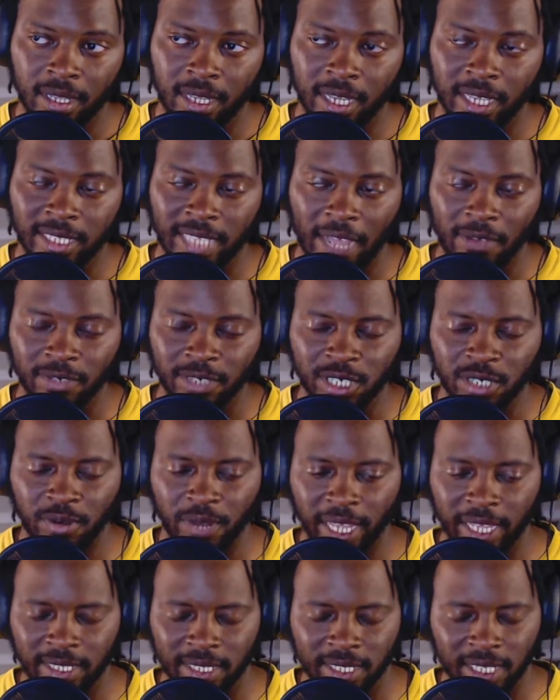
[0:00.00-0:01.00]
I was
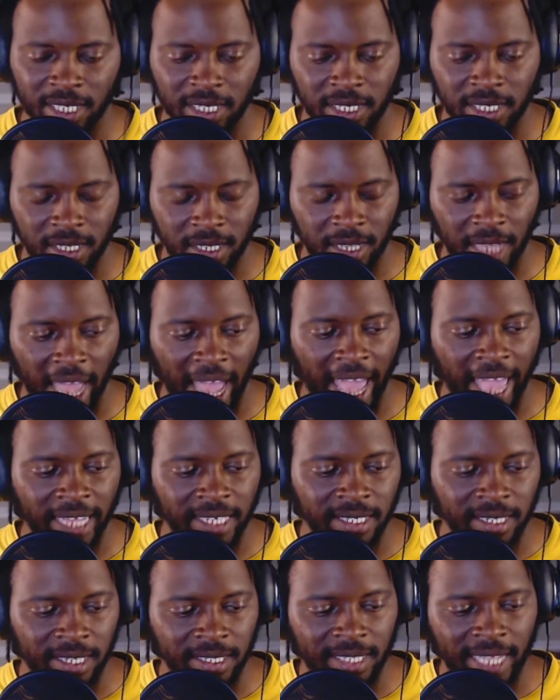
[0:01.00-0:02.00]
transitioning. I had
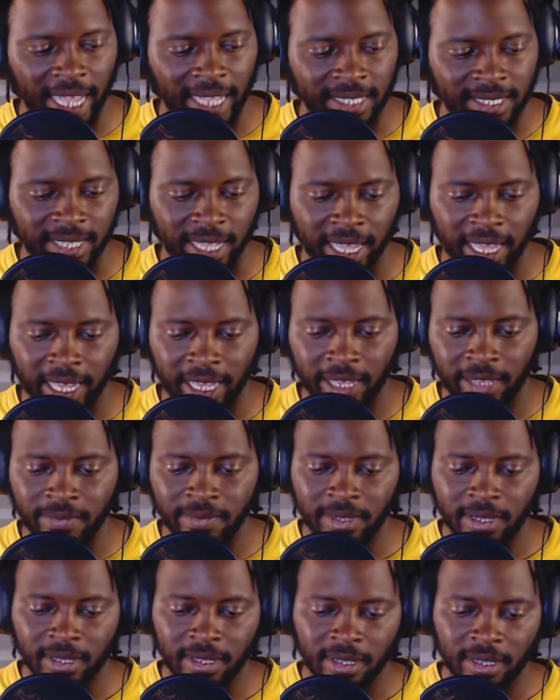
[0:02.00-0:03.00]
just got saved
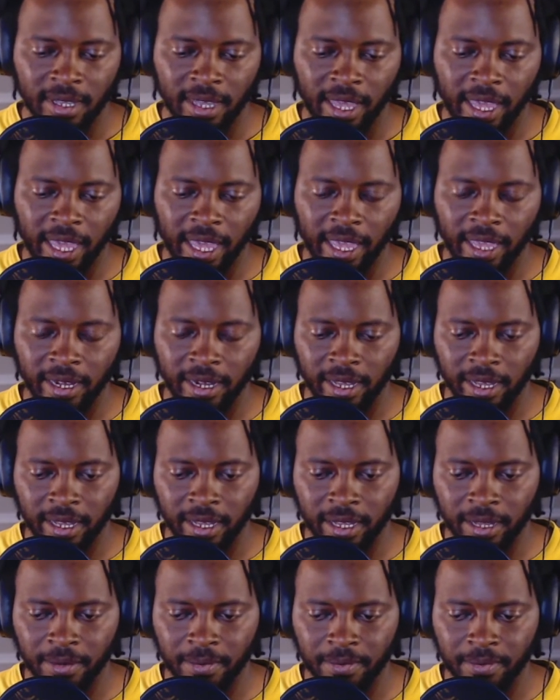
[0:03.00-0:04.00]

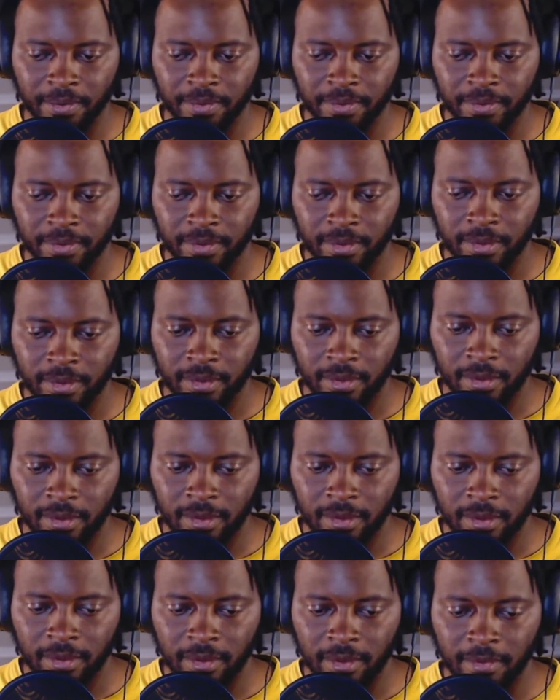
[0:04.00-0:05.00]
and
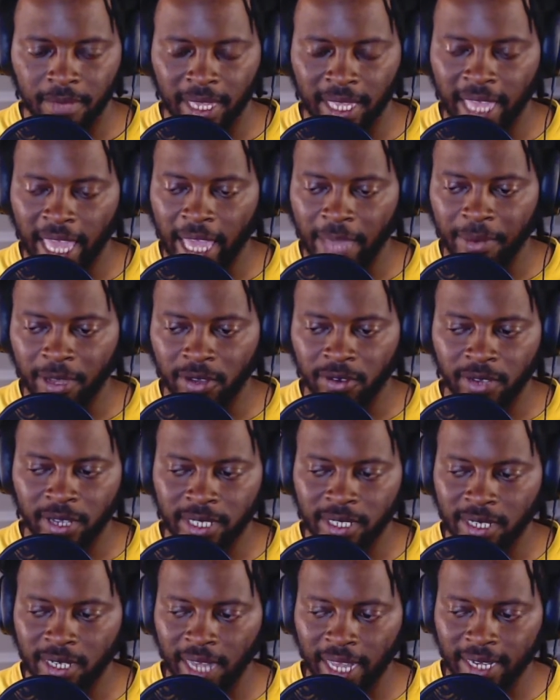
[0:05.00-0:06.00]
became a
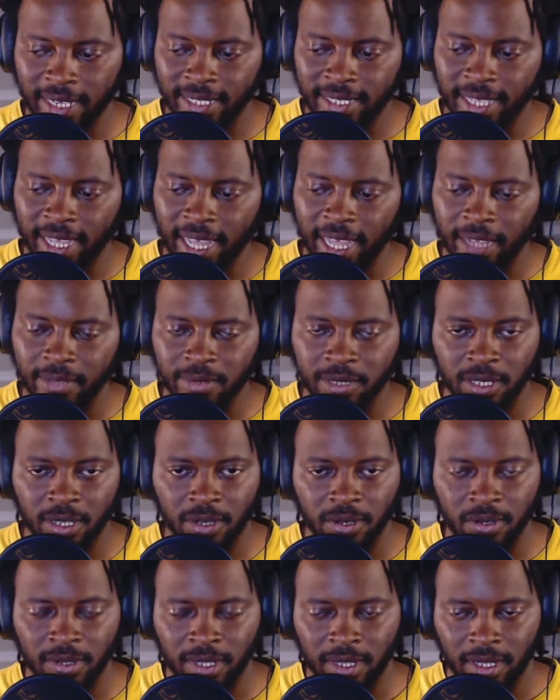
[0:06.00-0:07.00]
Christian at the time.
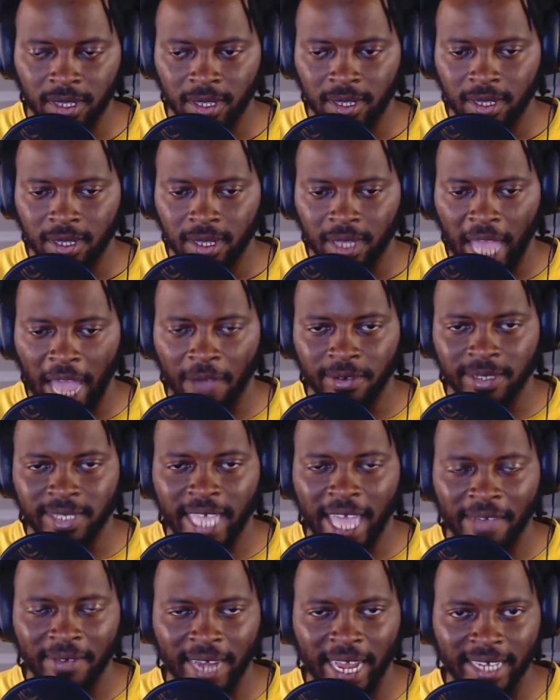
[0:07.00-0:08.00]
So I was
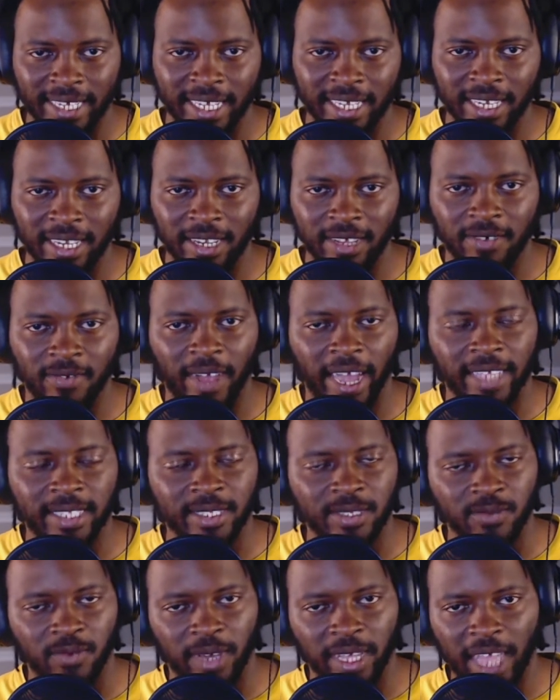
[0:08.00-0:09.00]
having an identity
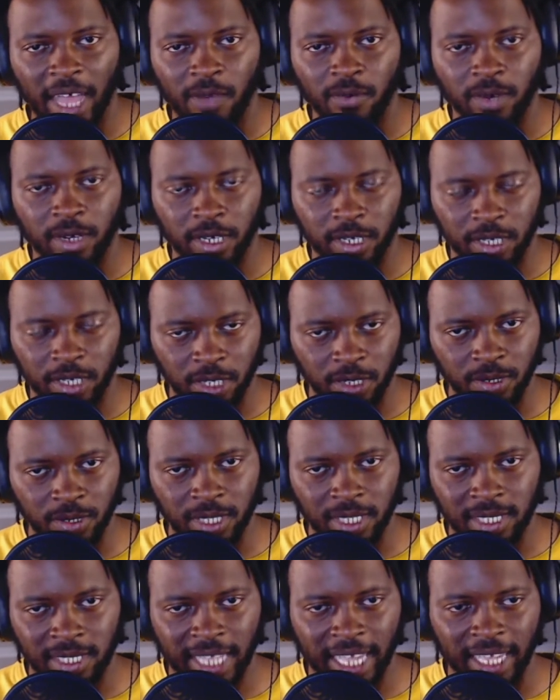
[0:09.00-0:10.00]
crisis, whether I wanted to do the
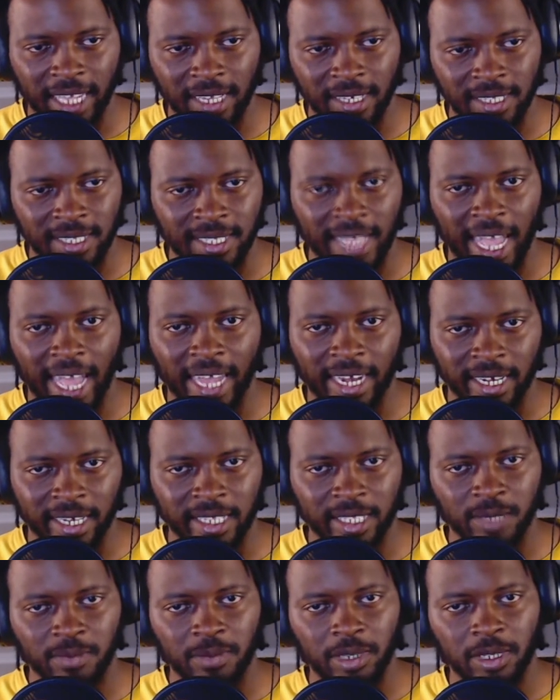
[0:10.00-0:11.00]
secular side of
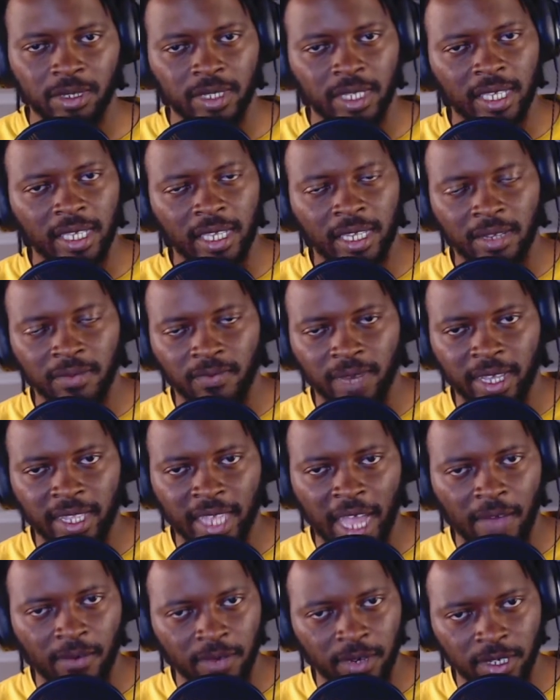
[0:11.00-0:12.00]
this music and whether
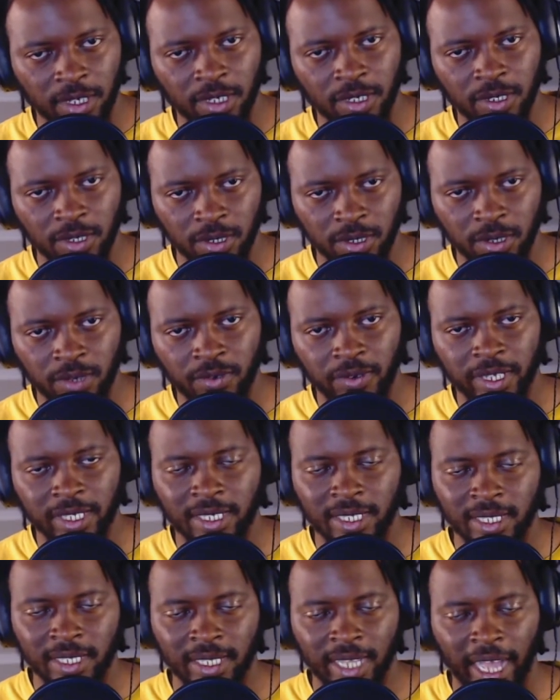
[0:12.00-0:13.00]
I wanted to do the
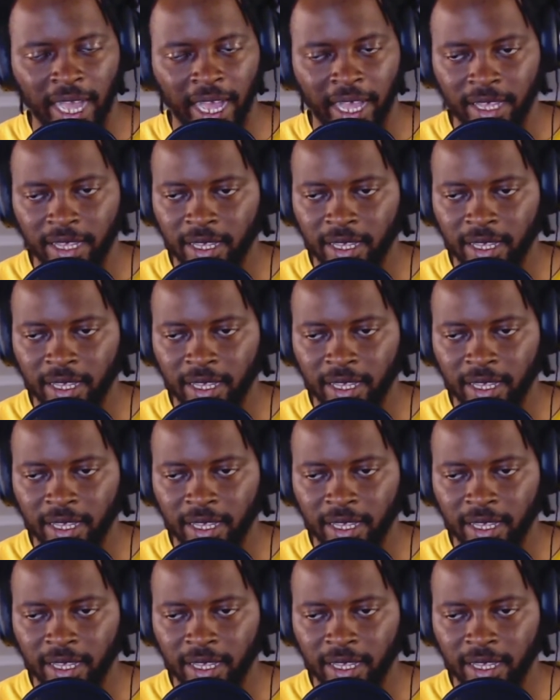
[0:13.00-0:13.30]
Christian side.